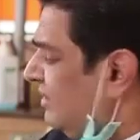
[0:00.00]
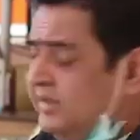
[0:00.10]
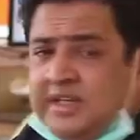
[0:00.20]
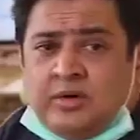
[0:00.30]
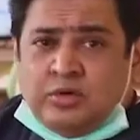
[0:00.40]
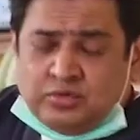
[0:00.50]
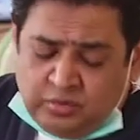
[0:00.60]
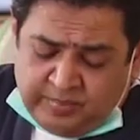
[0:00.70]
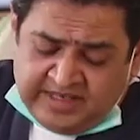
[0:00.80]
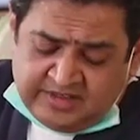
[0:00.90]
We can
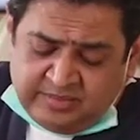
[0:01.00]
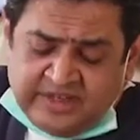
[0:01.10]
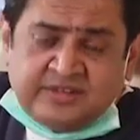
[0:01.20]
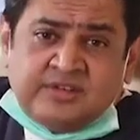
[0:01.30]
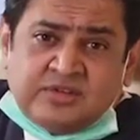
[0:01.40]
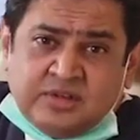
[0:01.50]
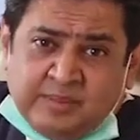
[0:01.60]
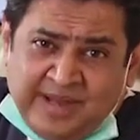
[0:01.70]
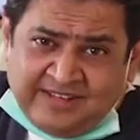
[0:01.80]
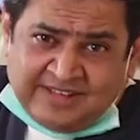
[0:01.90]
also place braces on
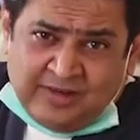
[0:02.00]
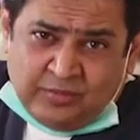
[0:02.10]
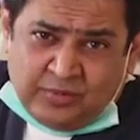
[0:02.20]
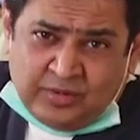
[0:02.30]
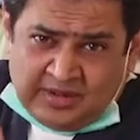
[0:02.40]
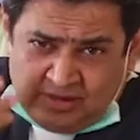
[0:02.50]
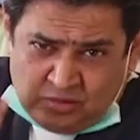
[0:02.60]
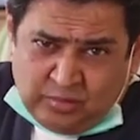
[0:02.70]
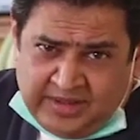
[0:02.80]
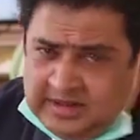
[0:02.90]
the back side of your
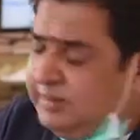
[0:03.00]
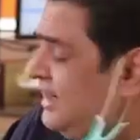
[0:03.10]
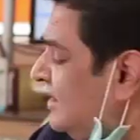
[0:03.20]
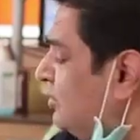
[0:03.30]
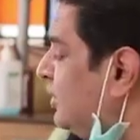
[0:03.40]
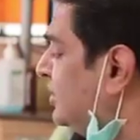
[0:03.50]
teeth to make them less